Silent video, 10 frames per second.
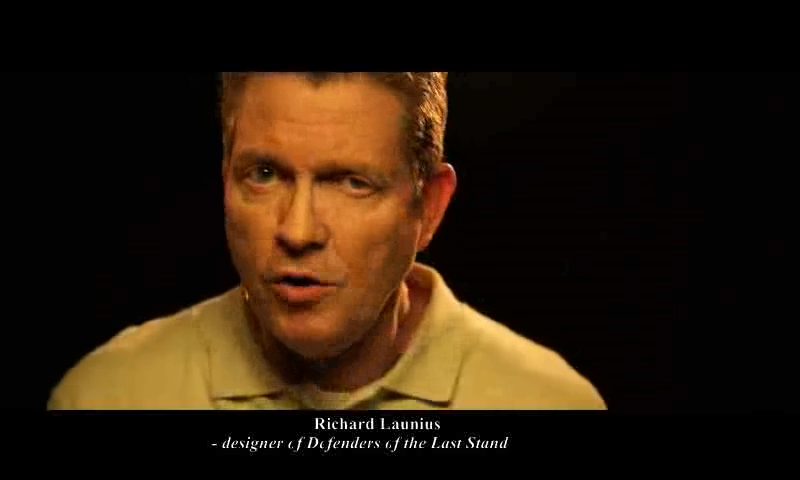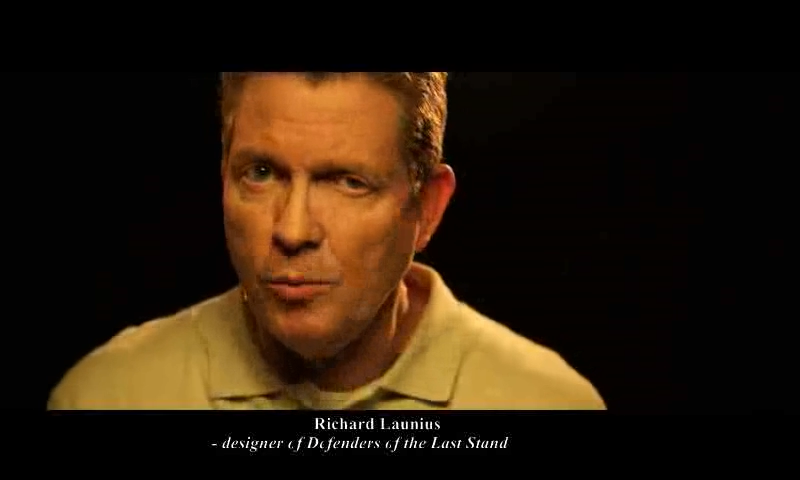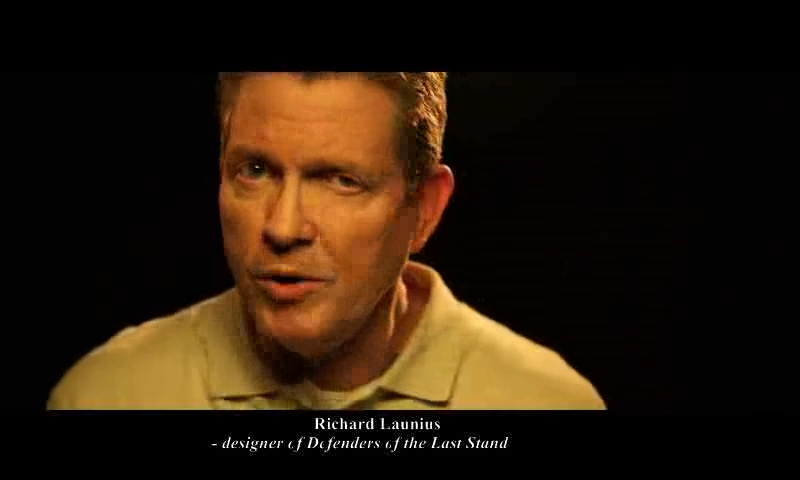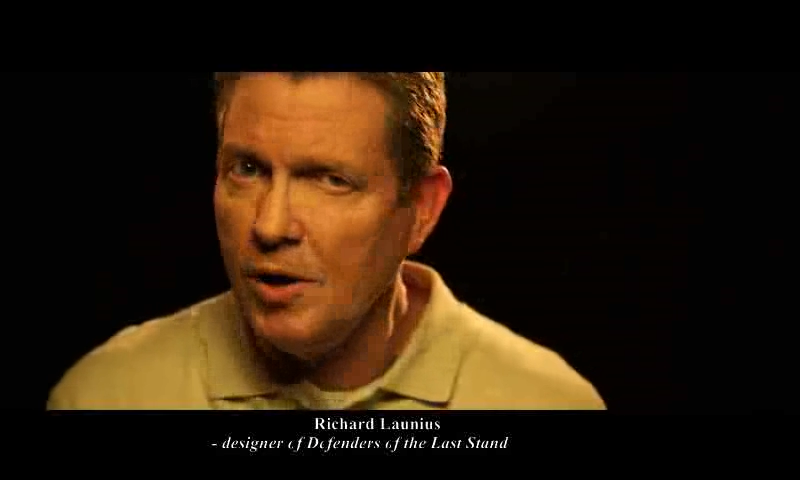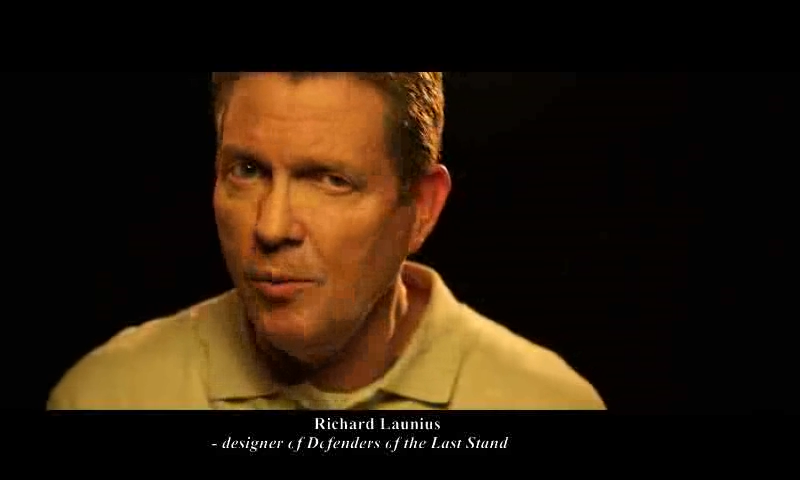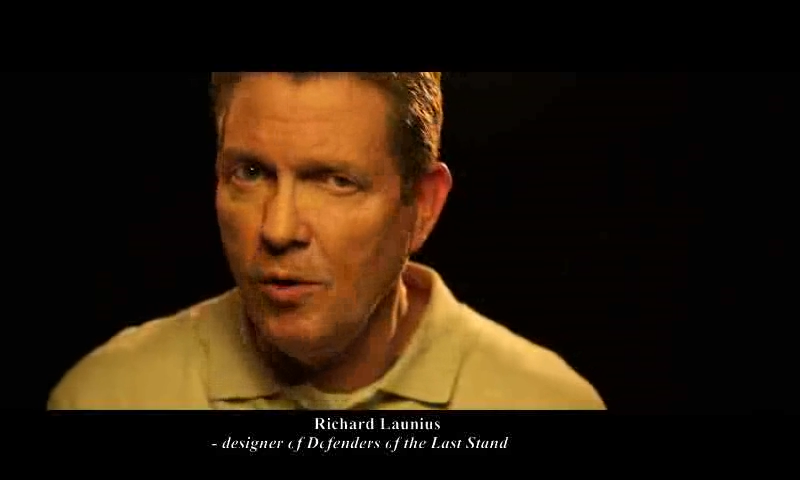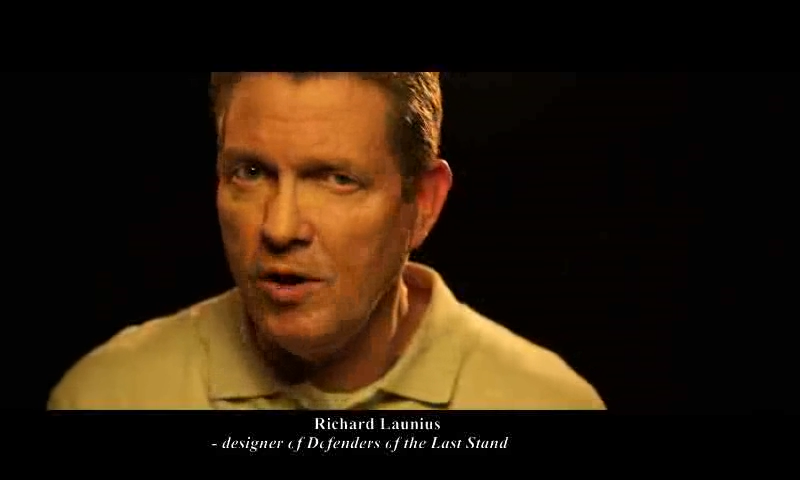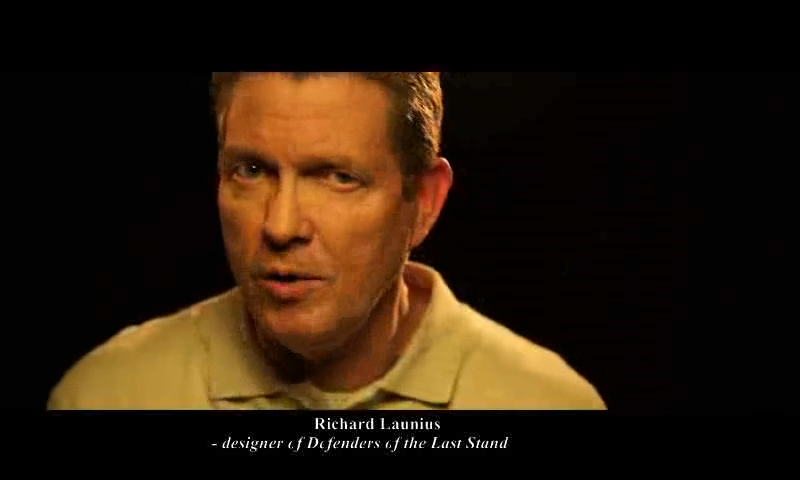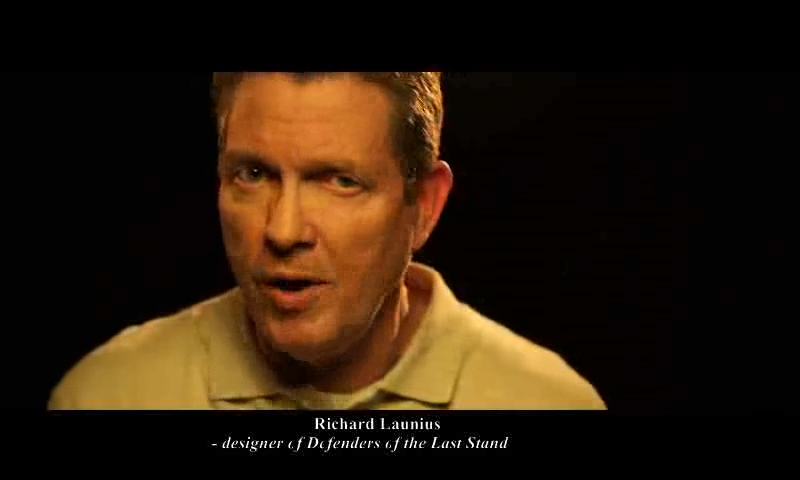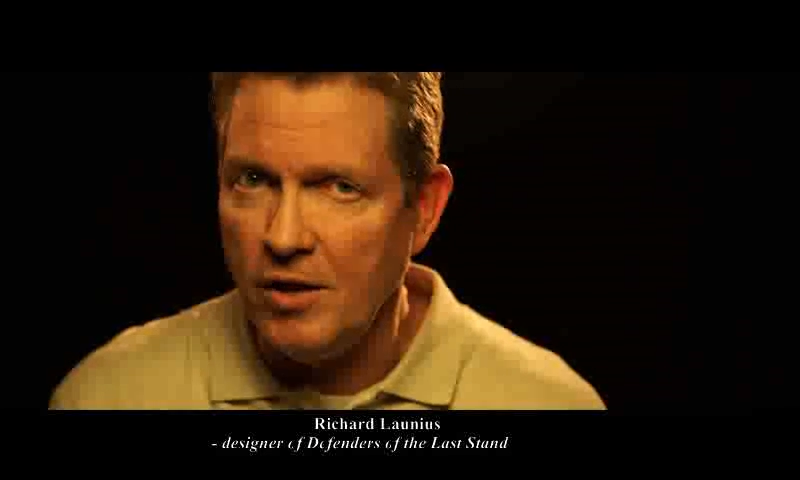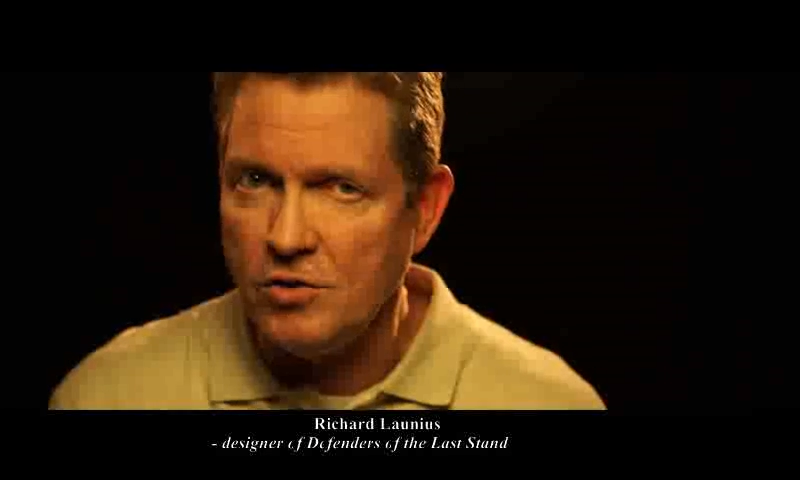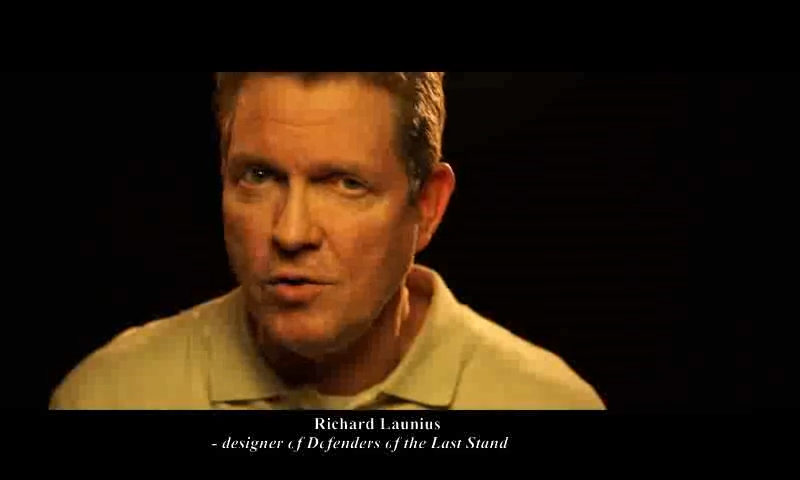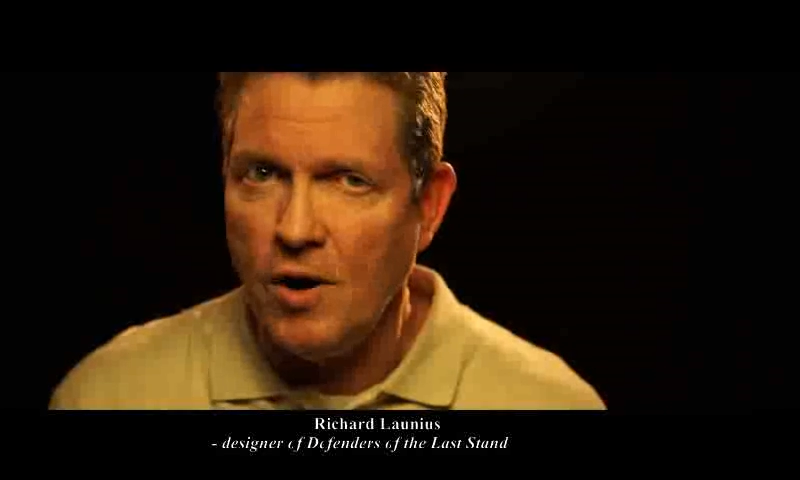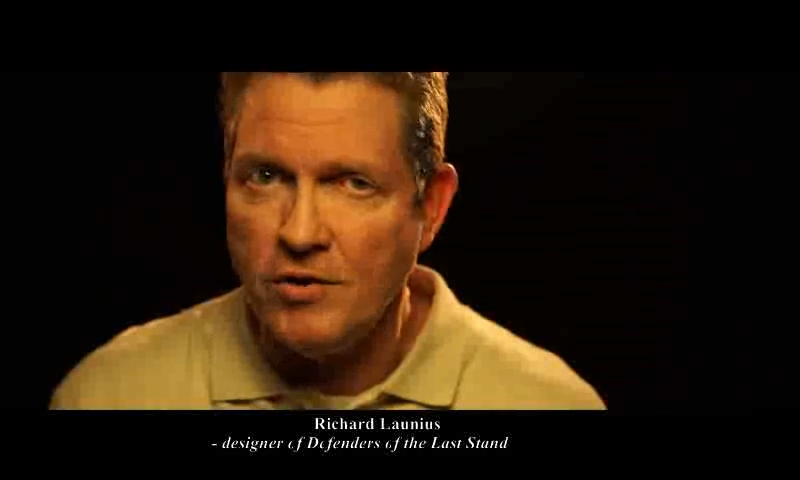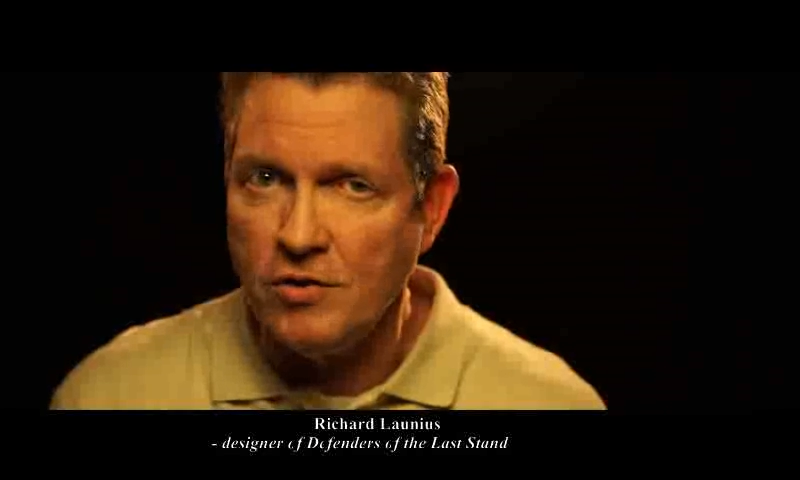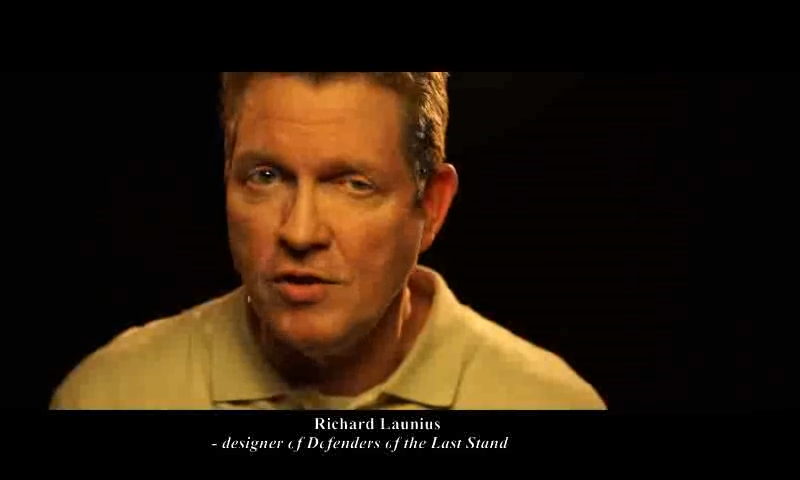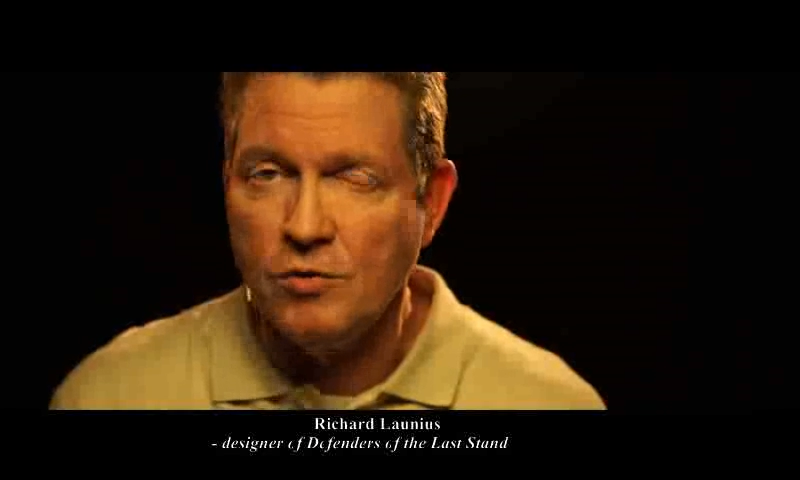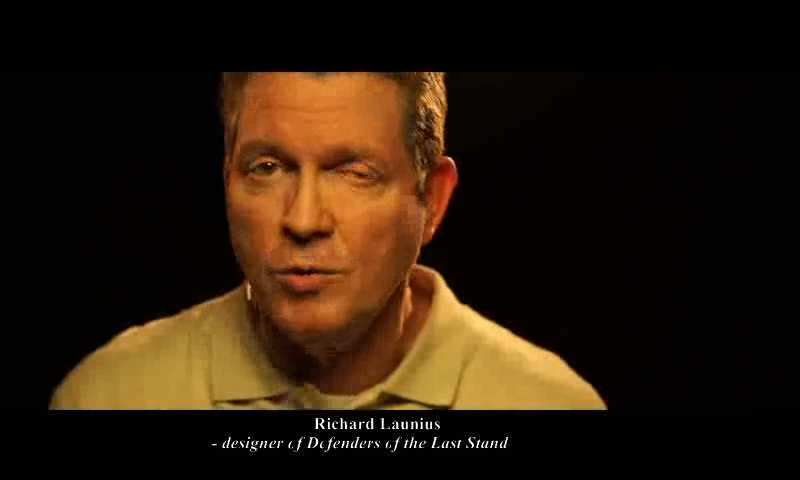you'll become one of the monstrosities,